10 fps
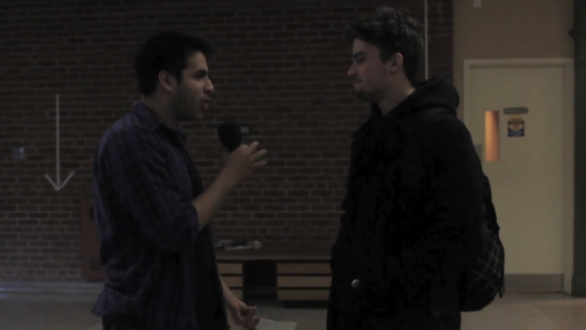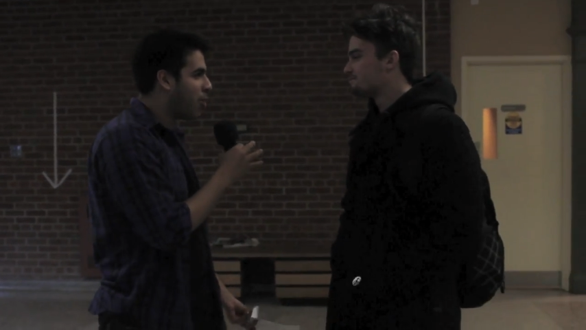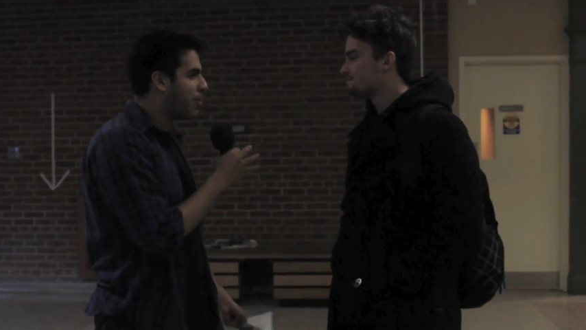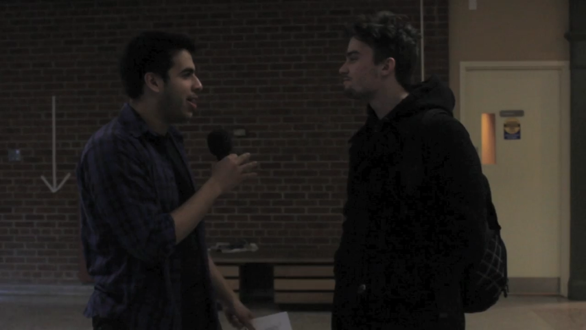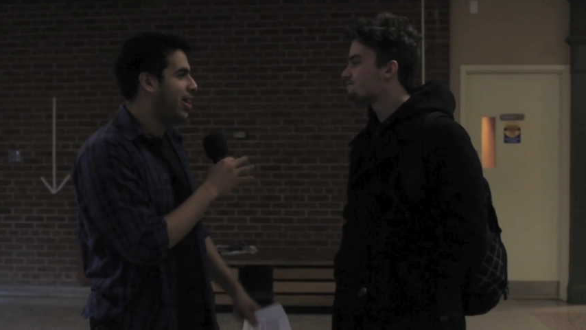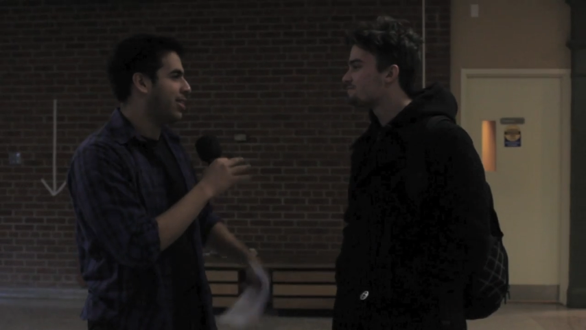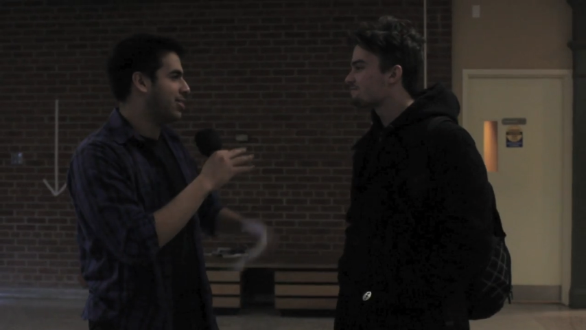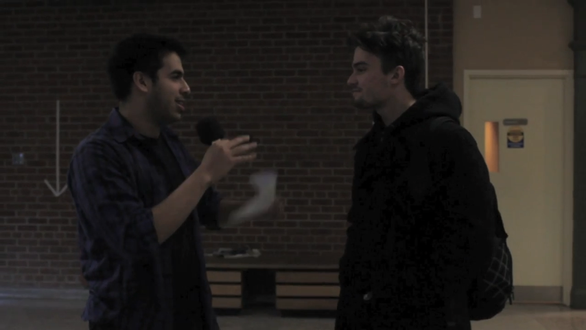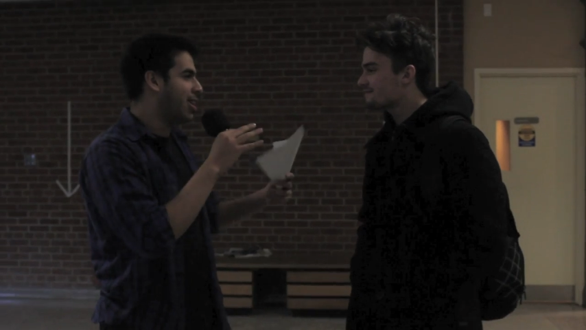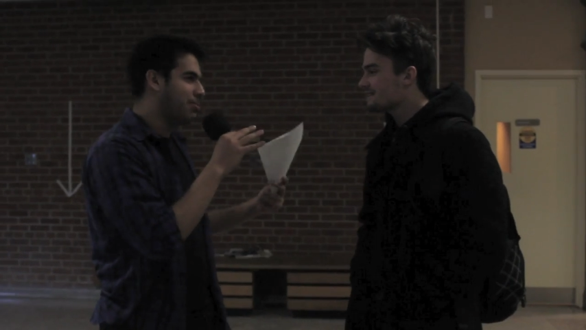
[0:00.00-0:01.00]
Speaker 1: know about it.
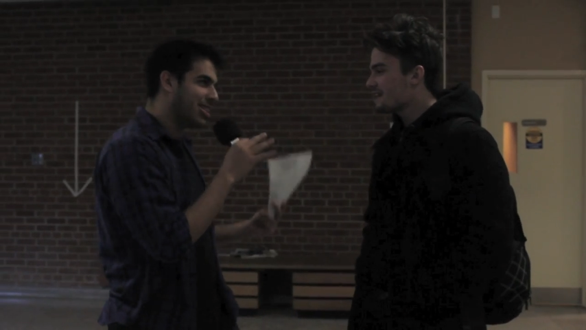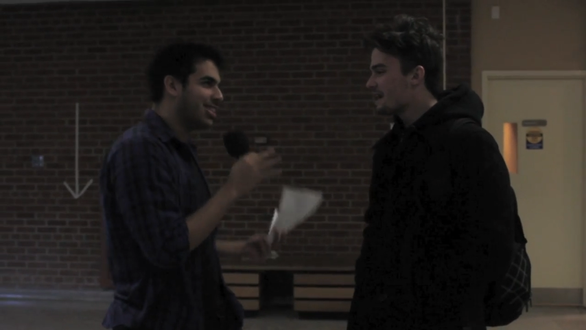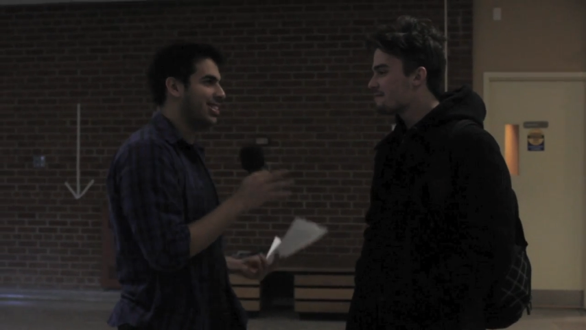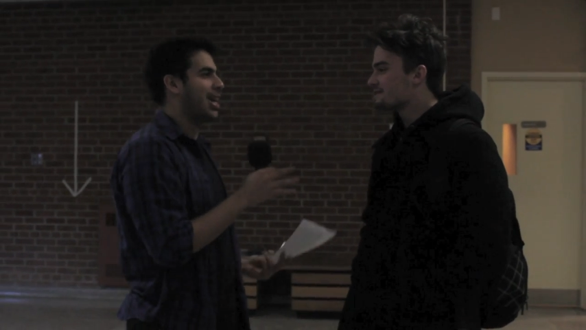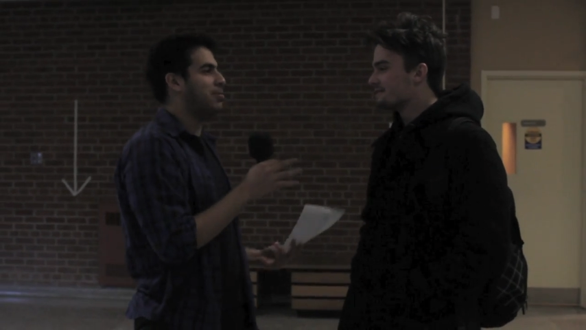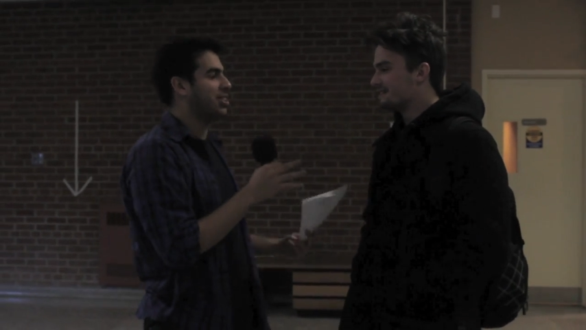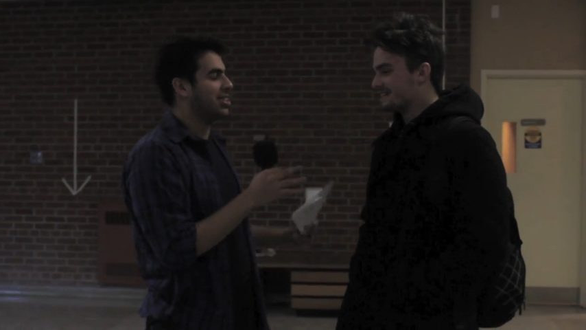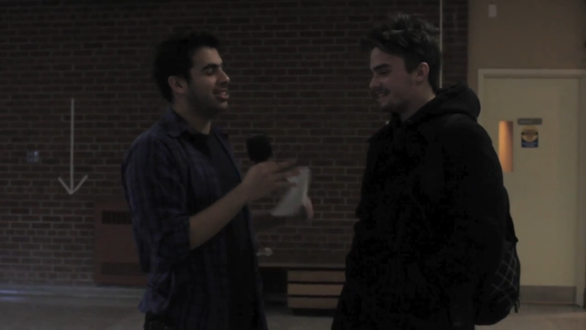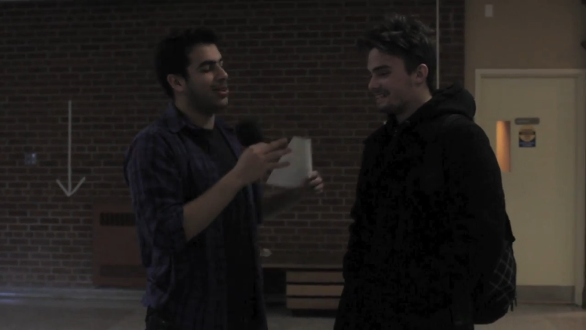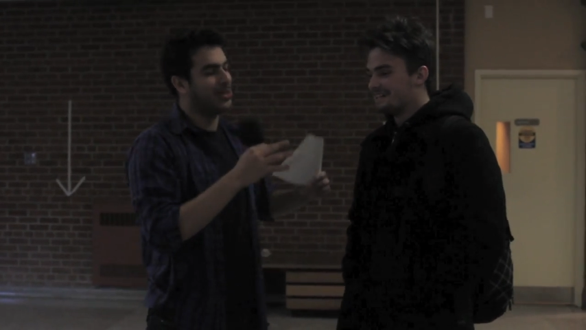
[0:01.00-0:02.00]
There's a lot of misconceptions,
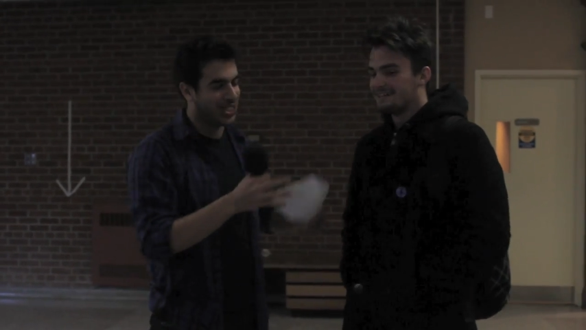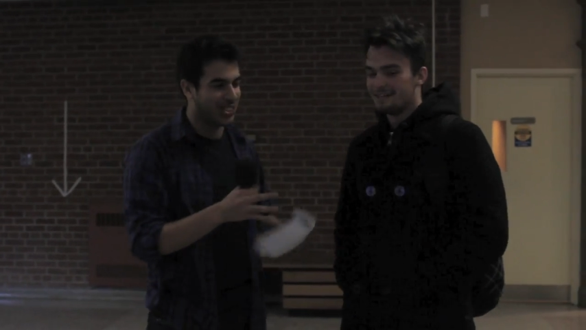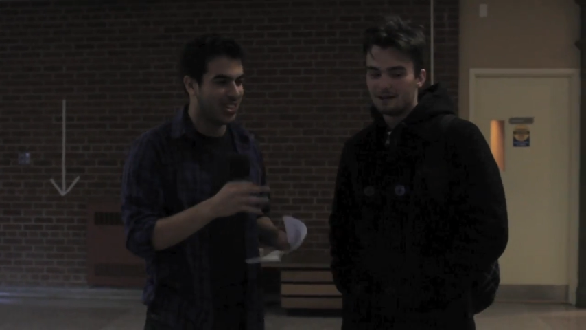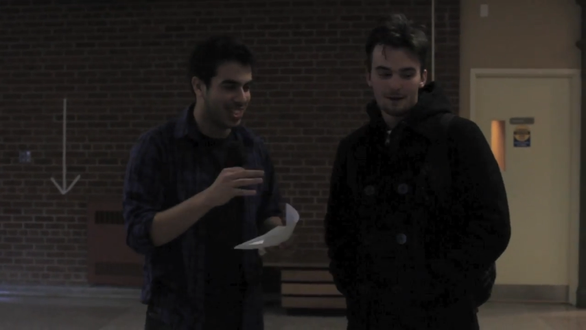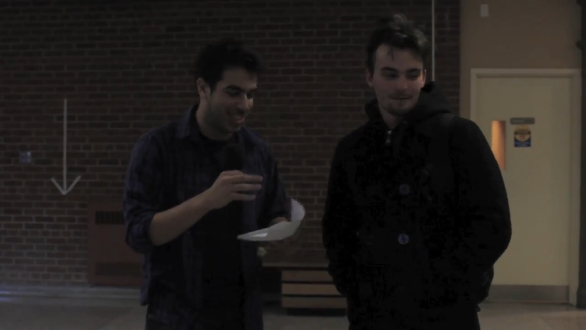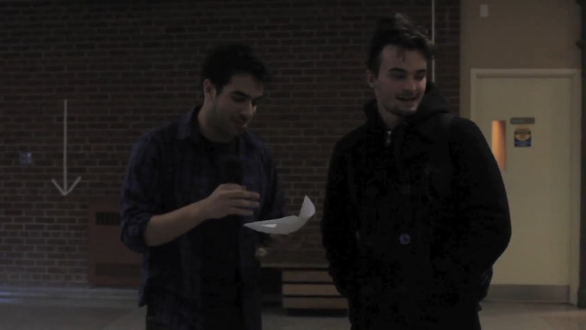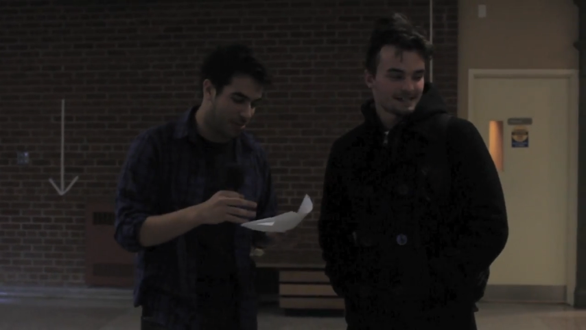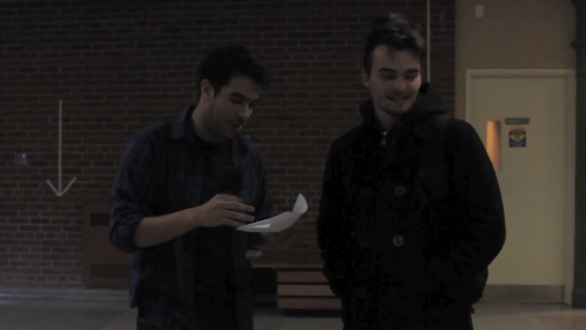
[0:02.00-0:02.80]
Absolutely. so we're just trying to see